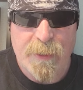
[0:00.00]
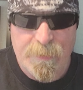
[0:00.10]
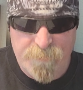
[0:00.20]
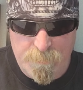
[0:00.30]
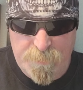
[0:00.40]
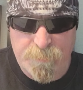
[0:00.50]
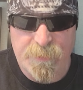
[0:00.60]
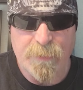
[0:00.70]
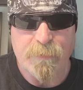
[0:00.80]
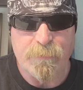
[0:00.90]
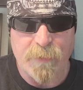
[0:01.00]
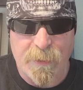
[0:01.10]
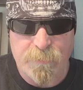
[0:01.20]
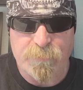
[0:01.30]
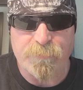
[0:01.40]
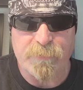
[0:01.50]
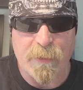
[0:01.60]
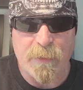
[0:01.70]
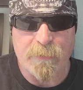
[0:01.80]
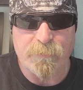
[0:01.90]
have the ability to
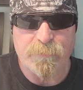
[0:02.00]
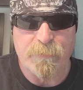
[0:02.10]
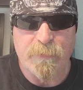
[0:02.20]
exercise